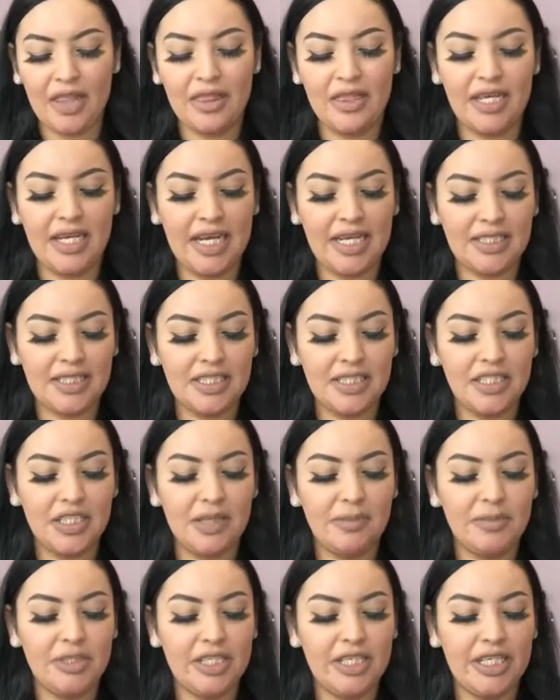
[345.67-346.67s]
the next
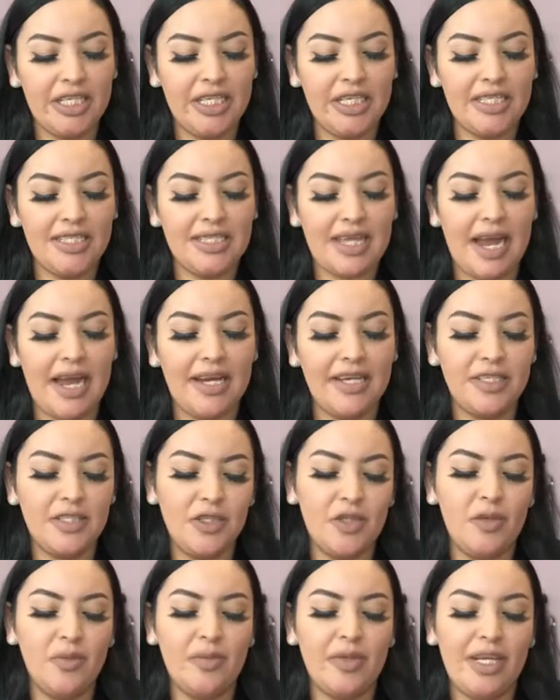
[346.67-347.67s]
assumption is, I
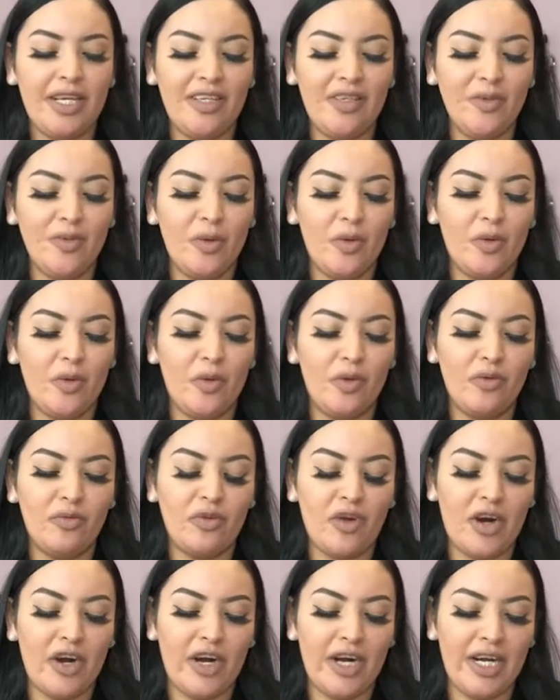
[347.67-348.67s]
assume that you will go
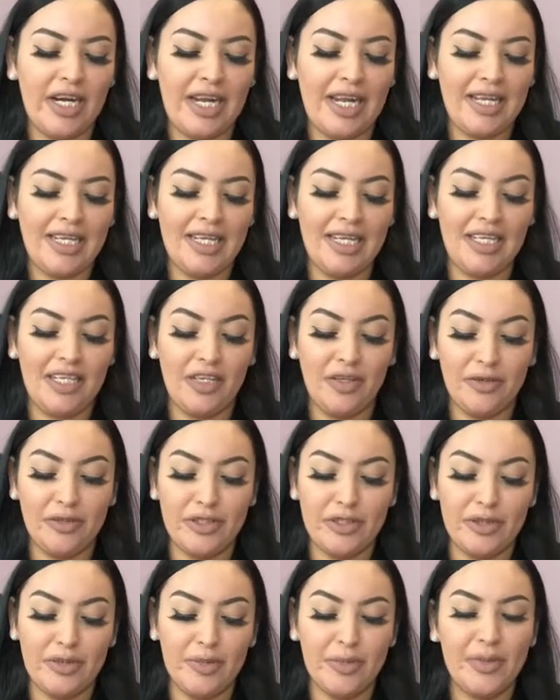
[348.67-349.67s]
far like in
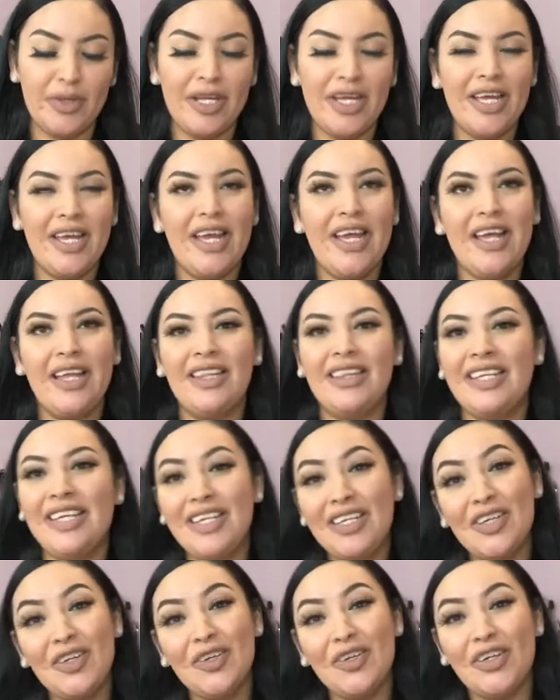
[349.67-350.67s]
YouTube.
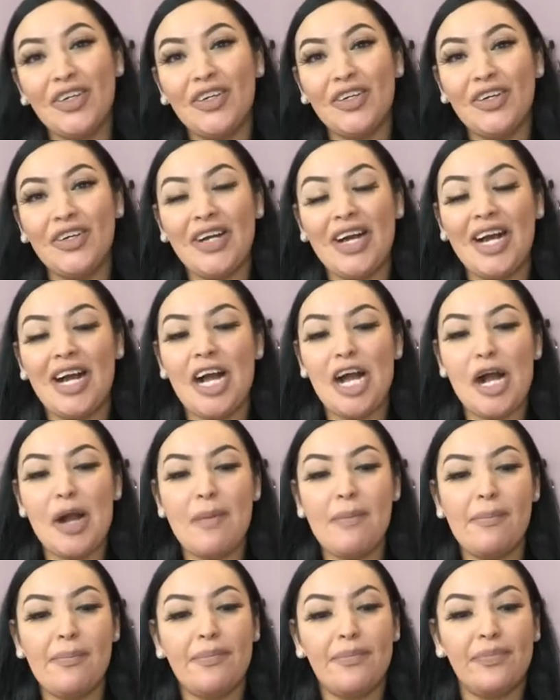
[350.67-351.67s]
Thank you, girl.
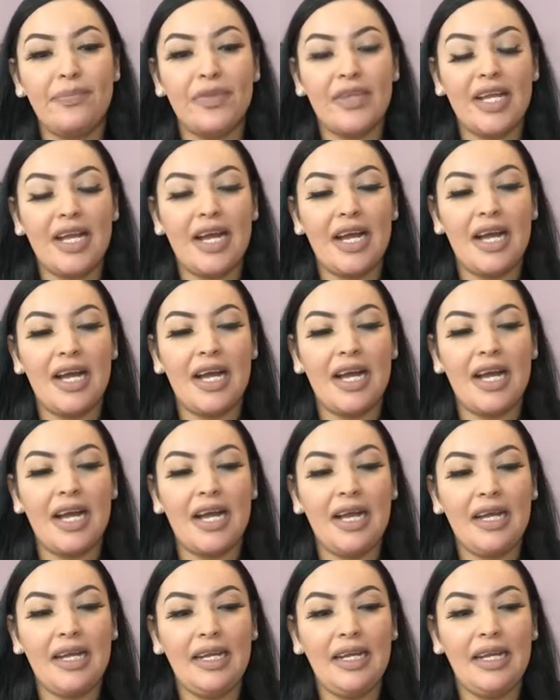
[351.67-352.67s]

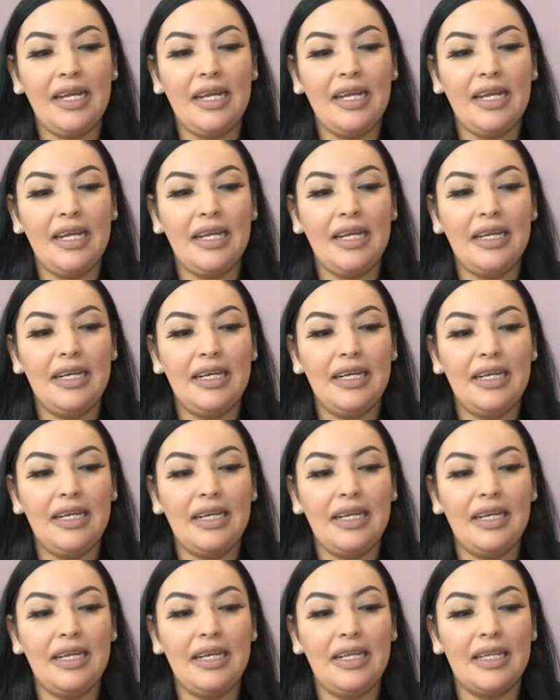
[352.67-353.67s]

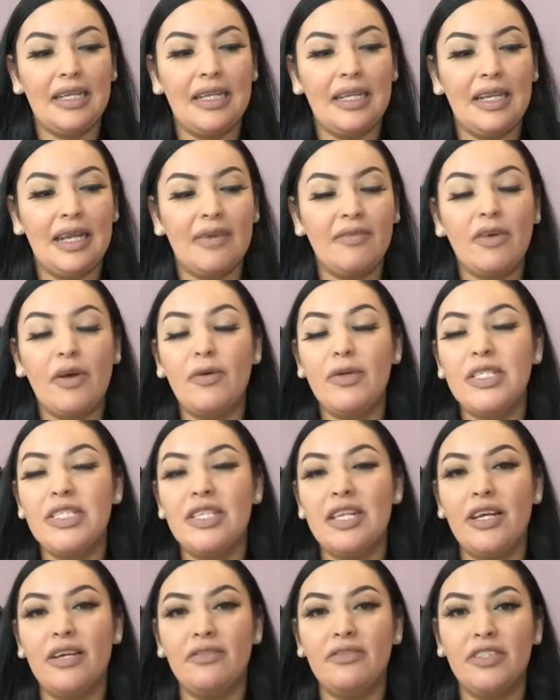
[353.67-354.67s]
I've always
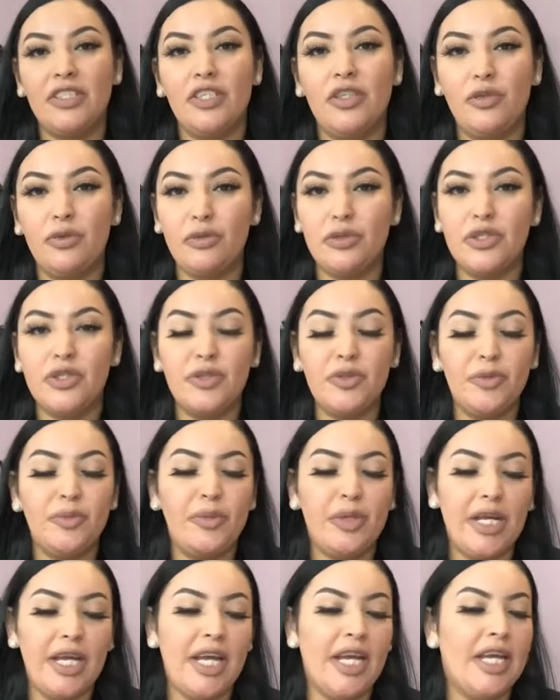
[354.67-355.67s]
loved
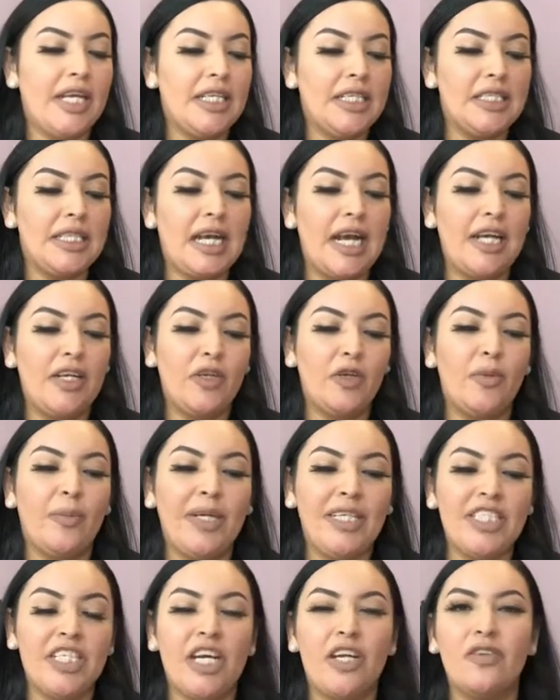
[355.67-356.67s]
YouTube, and I know
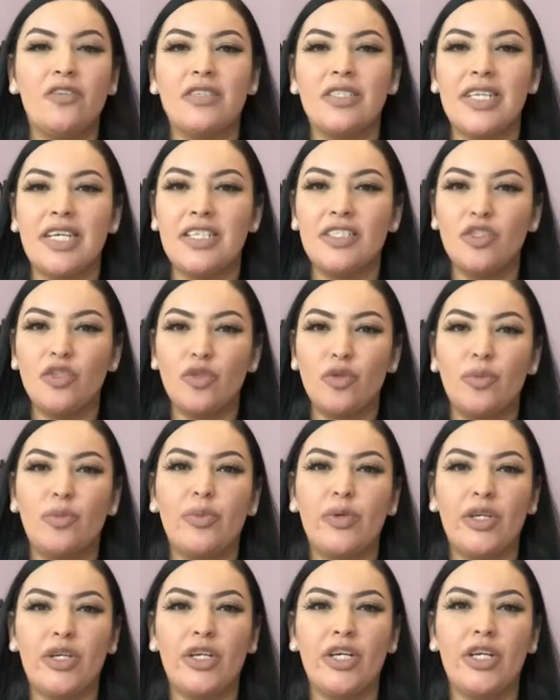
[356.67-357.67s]
my channel is like
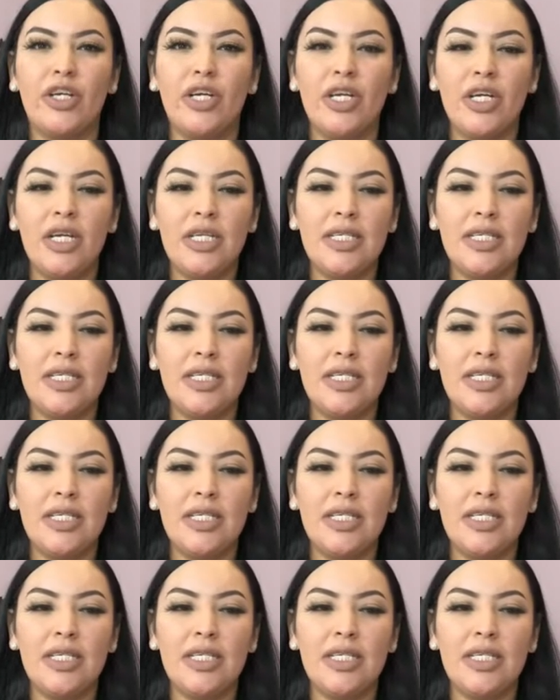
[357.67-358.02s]
super